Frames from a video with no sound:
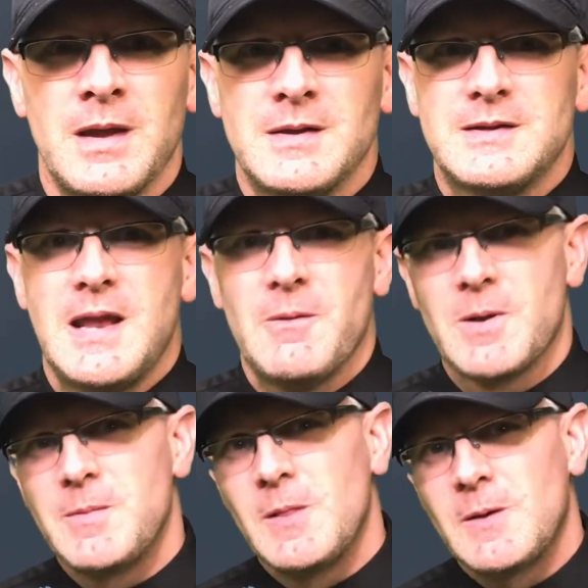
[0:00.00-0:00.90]
Today, we're
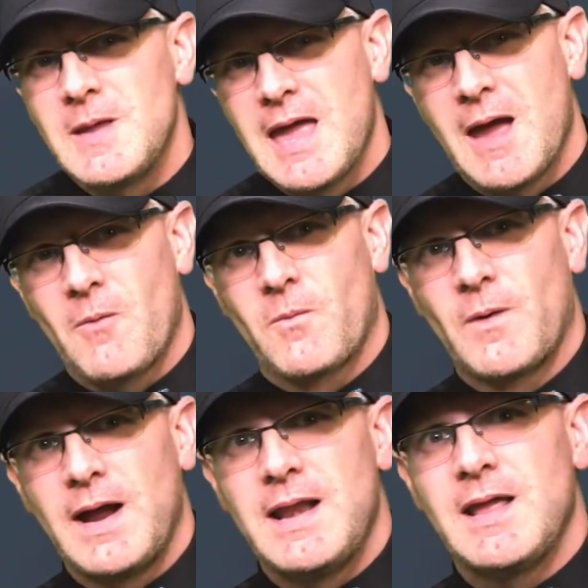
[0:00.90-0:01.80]
going to be looking at
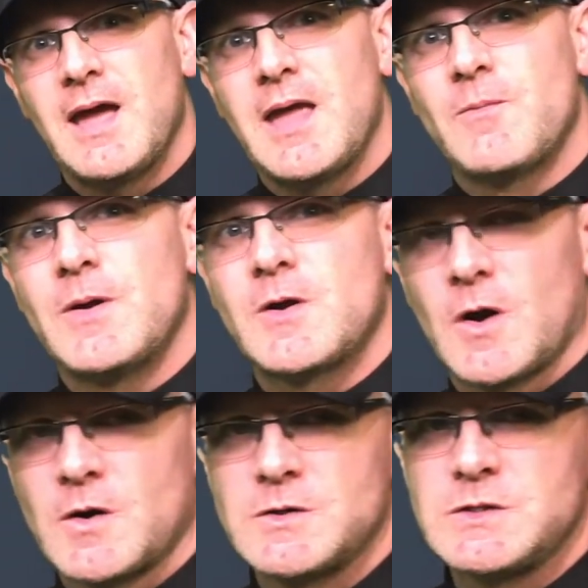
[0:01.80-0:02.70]
writing a
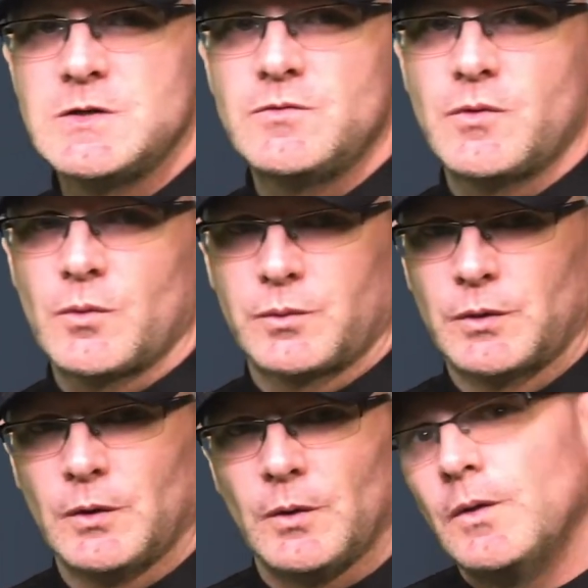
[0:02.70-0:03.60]
recursive
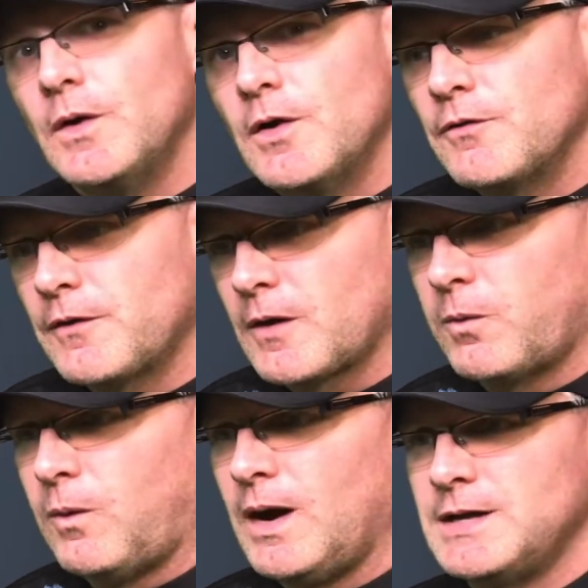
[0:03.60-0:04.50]
rule for a
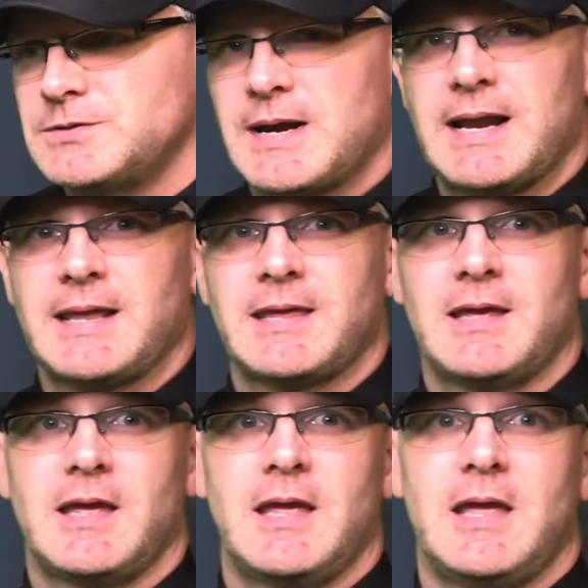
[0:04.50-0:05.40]
quadratic
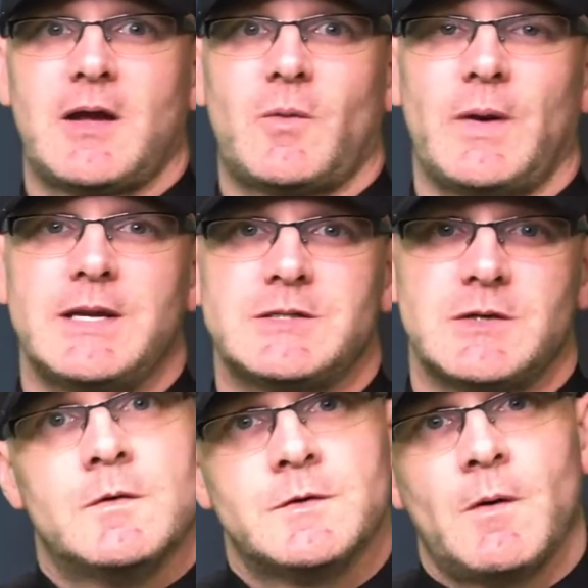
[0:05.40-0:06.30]
equation.
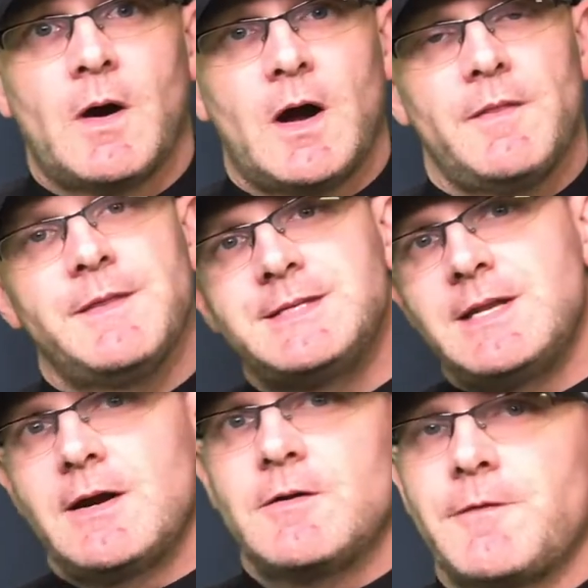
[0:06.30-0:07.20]
So the
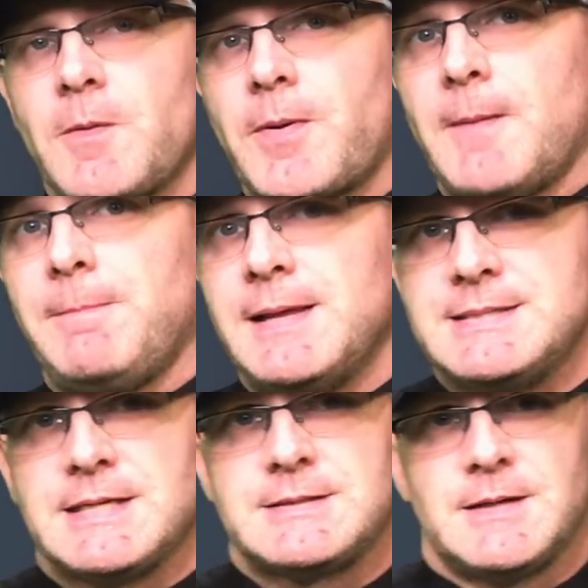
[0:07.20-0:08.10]
scenario for the problem
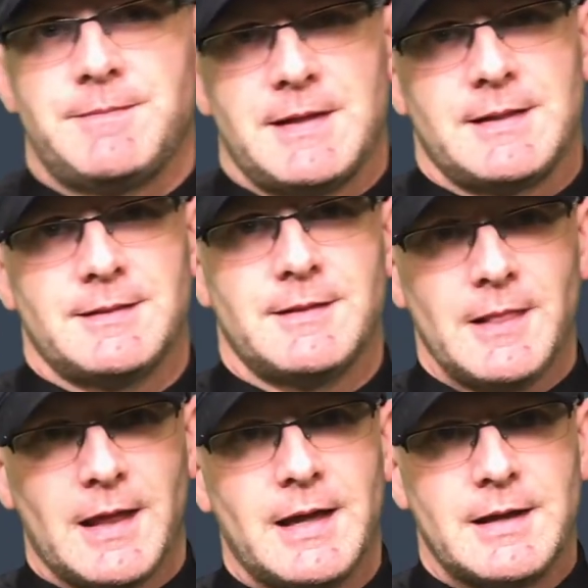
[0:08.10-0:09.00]
plays out something
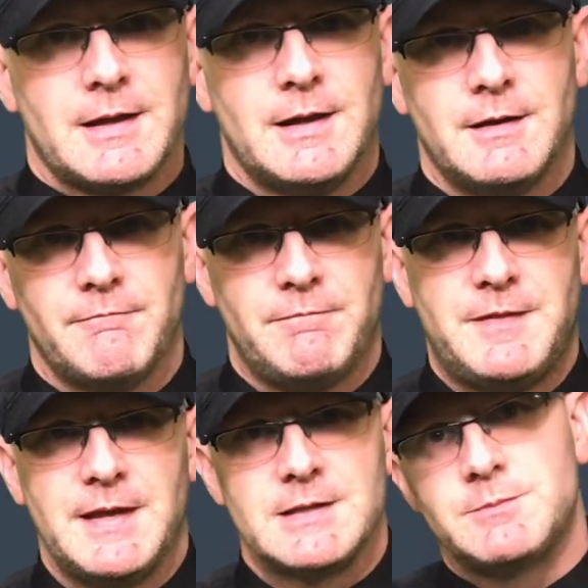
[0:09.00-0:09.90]
like
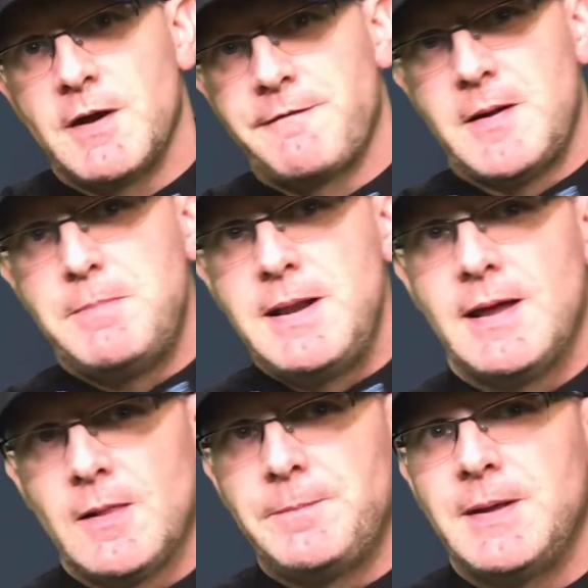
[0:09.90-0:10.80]
this. My friend
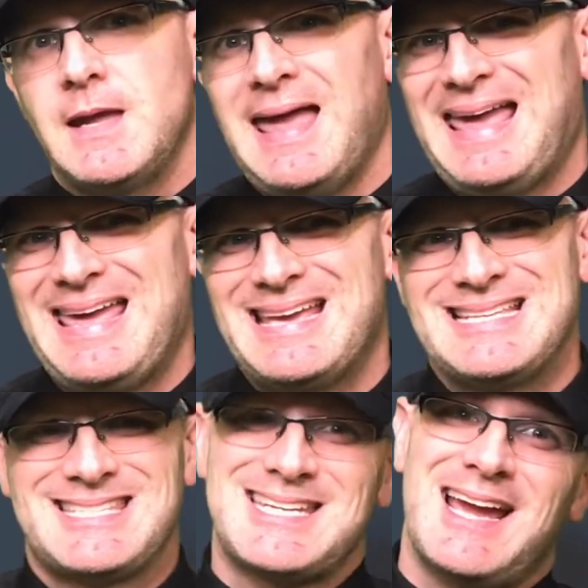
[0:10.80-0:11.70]
Penelope
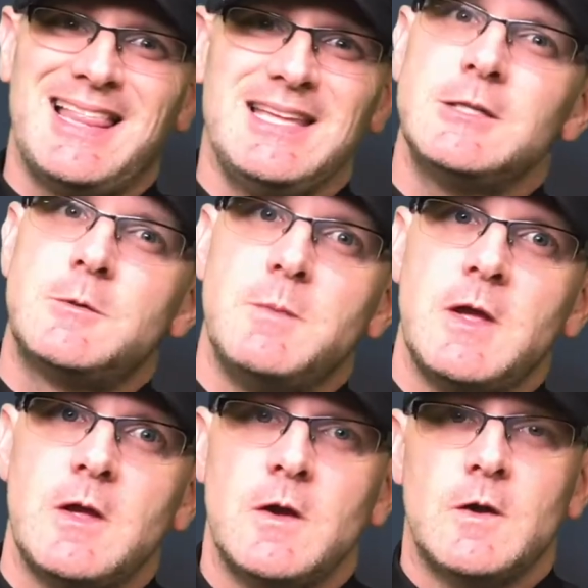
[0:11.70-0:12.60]
has challenged
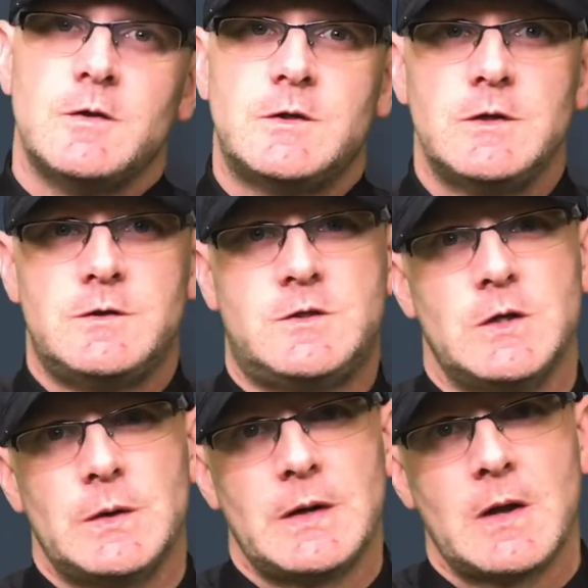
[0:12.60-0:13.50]
me to
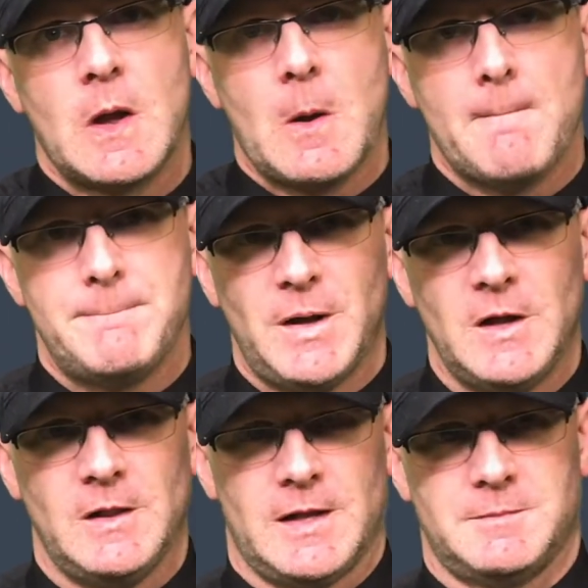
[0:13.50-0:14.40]
doing
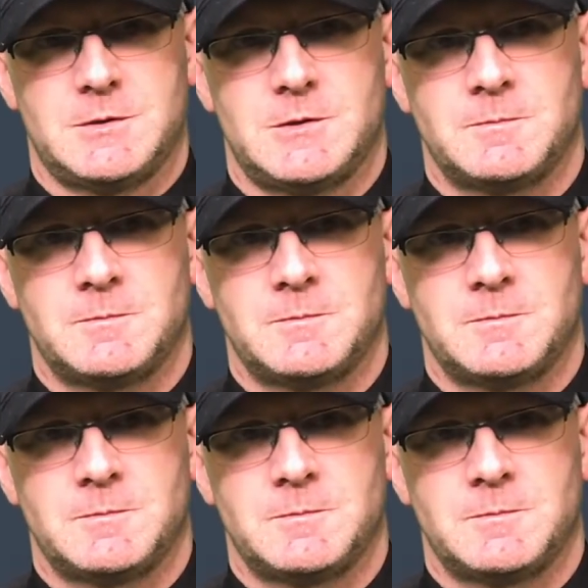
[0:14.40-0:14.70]
pull-ups.